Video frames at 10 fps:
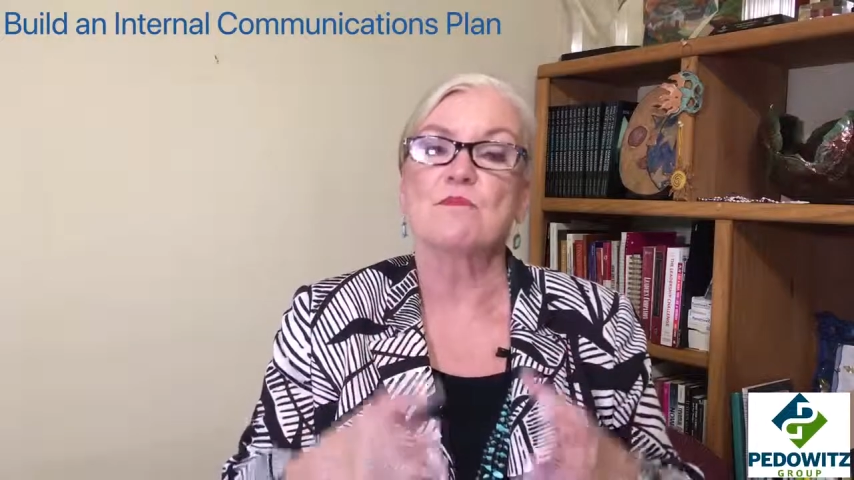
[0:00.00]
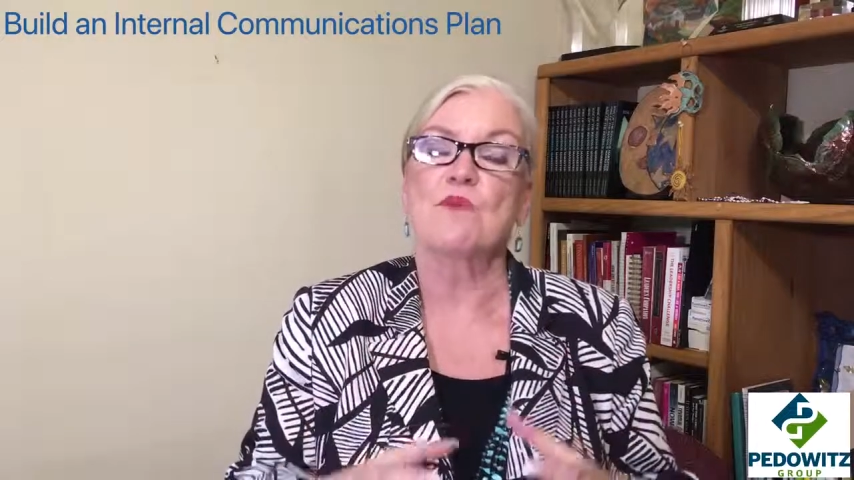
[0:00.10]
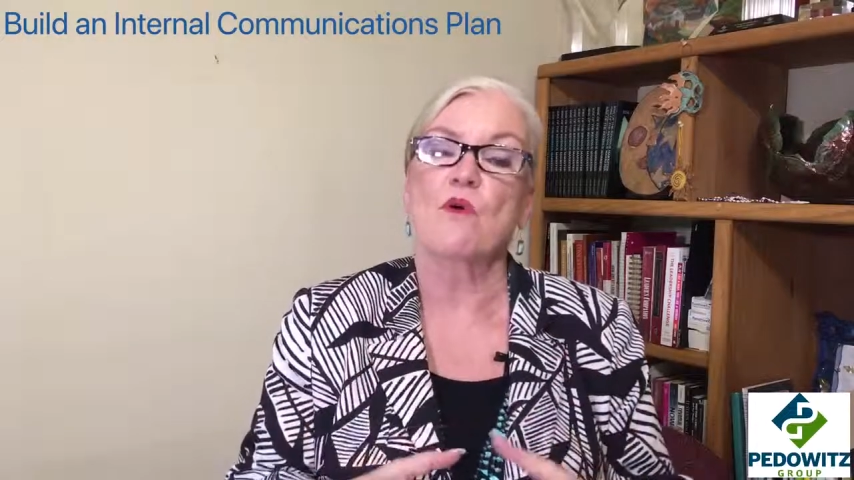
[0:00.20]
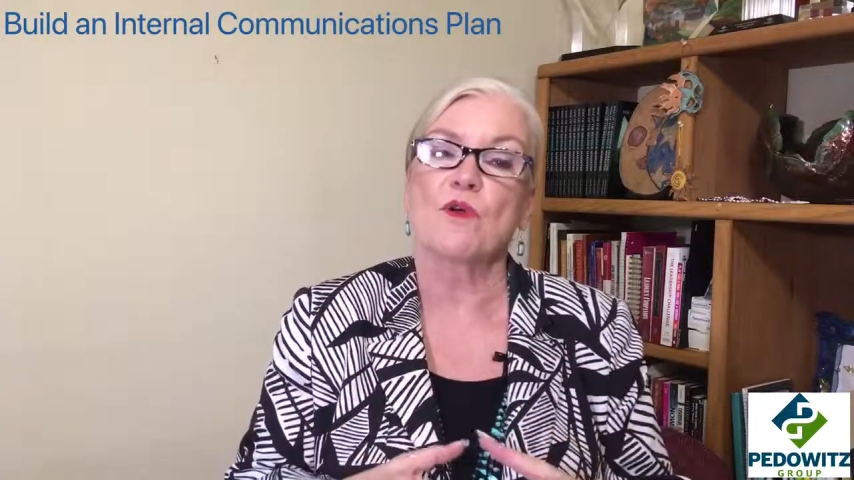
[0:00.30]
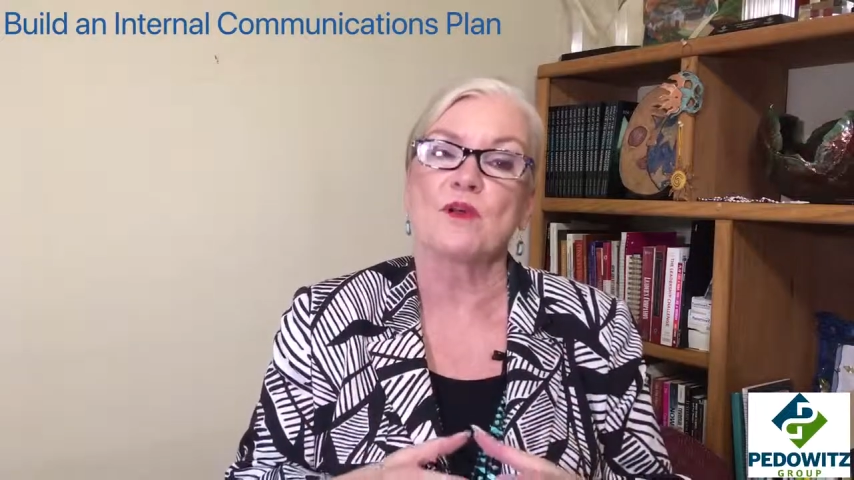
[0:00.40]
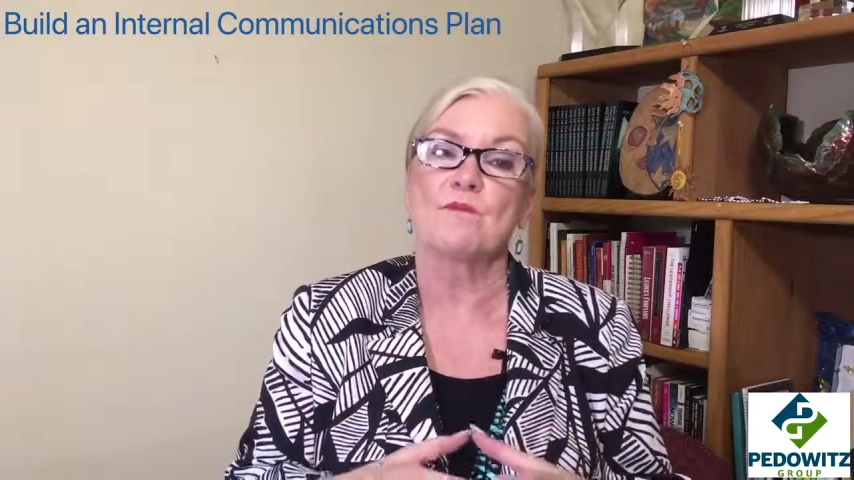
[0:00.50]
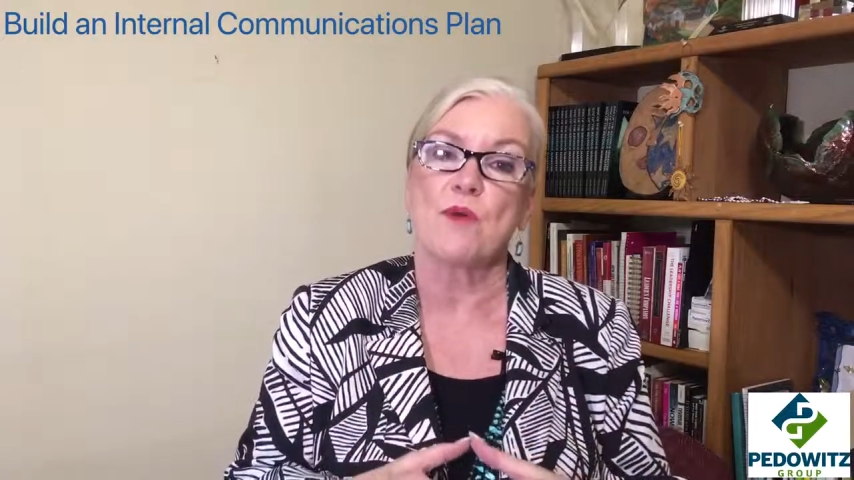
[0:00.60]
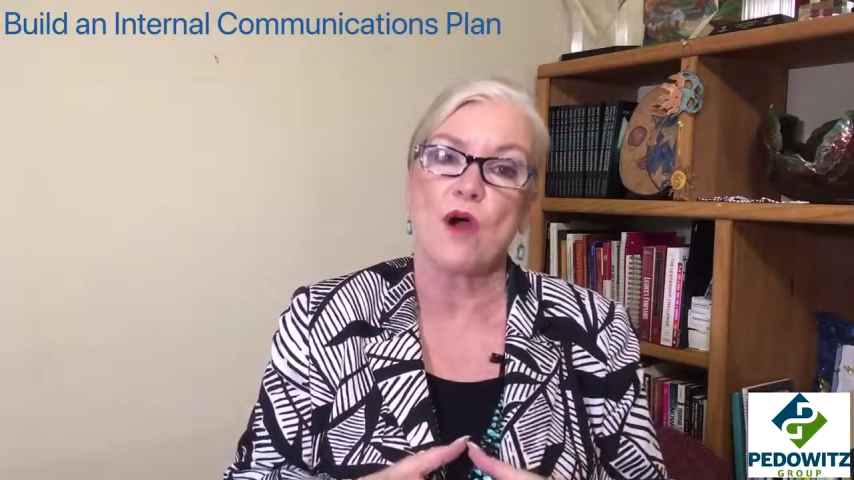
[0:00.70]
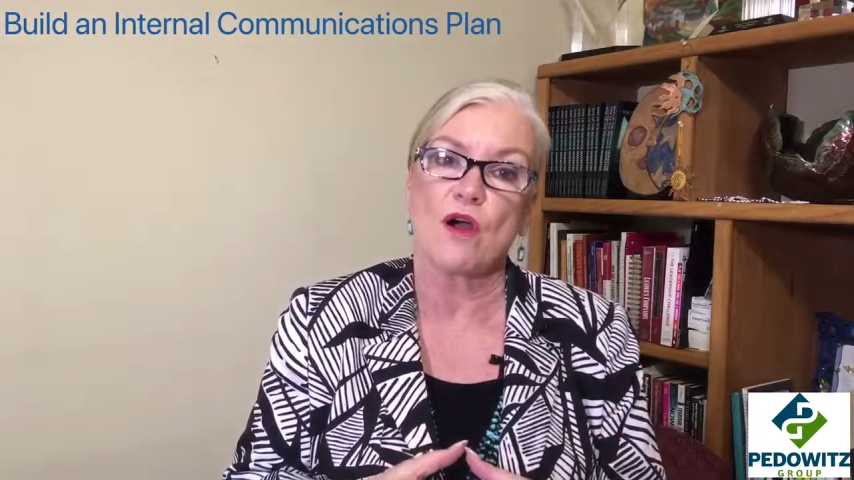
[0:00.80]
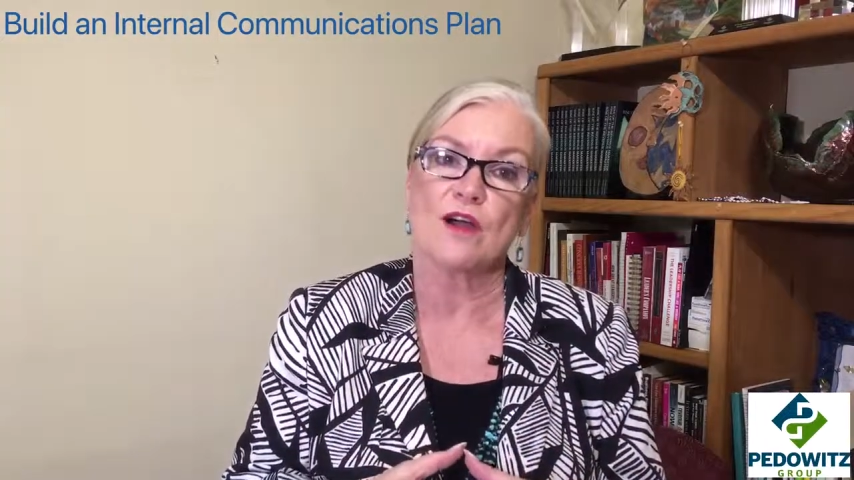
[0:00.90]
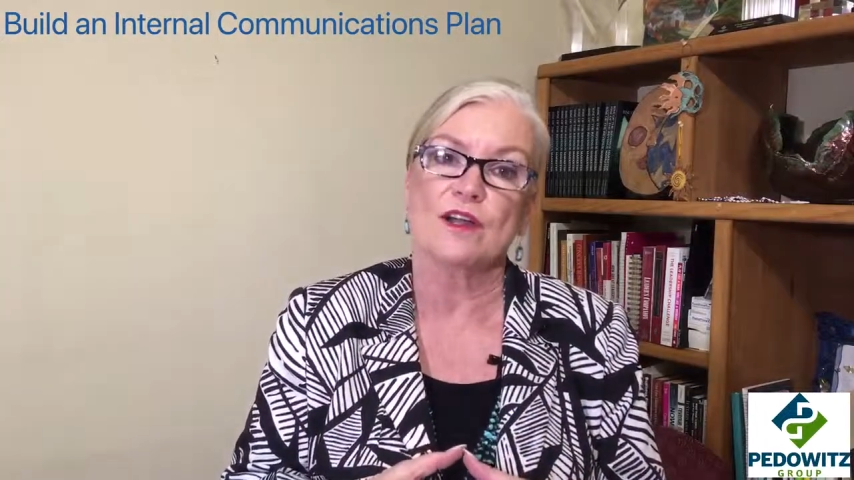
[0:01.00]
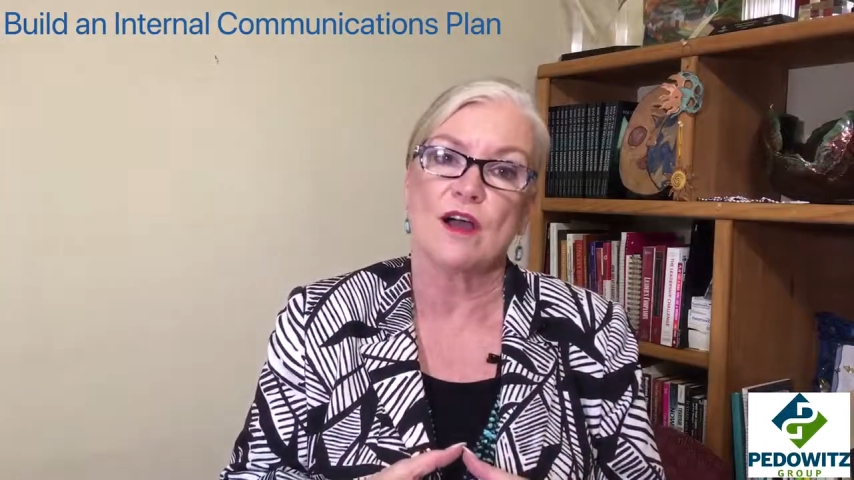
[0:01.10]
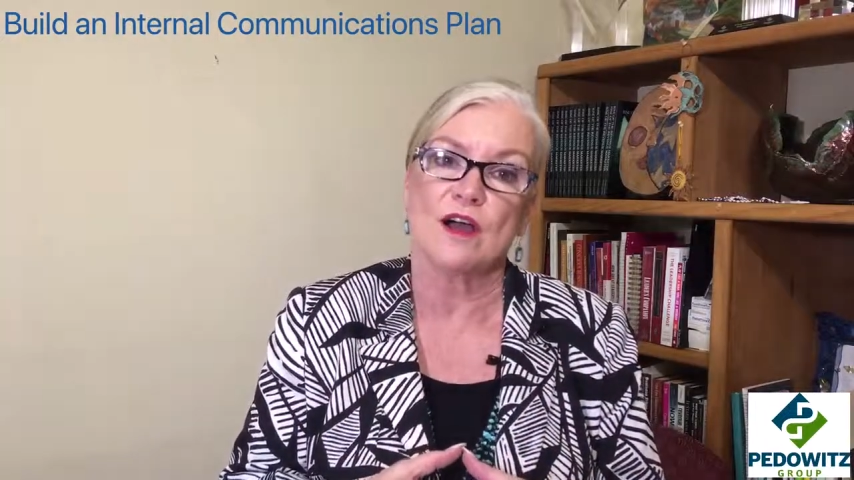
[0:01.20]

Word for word: important part